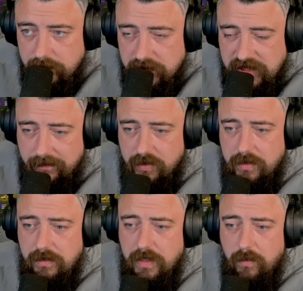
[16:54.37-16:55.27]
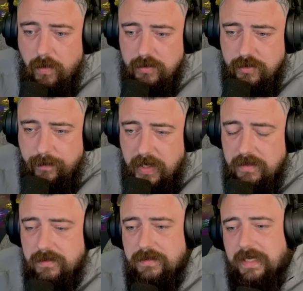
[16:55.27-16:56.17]
7 in 1
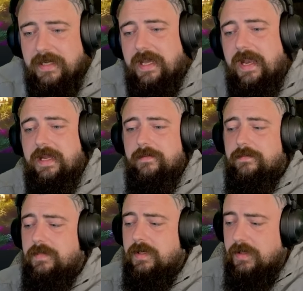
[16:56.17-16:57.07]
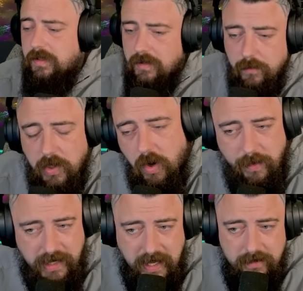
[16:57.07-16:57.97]
spin. Didn't get it. We go
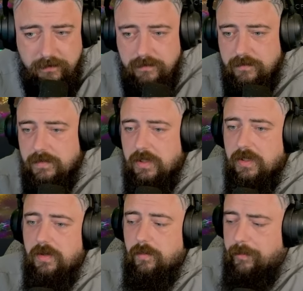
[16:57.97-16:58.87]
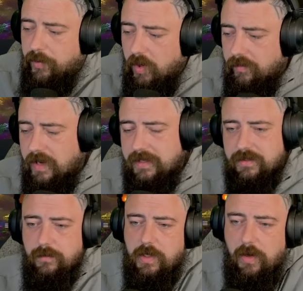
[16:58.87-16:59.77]
again. We pro-raise
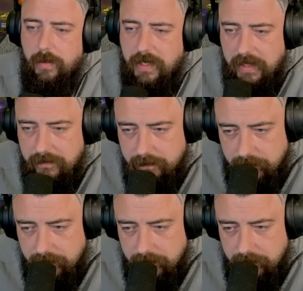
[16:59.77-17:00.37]
and we go again.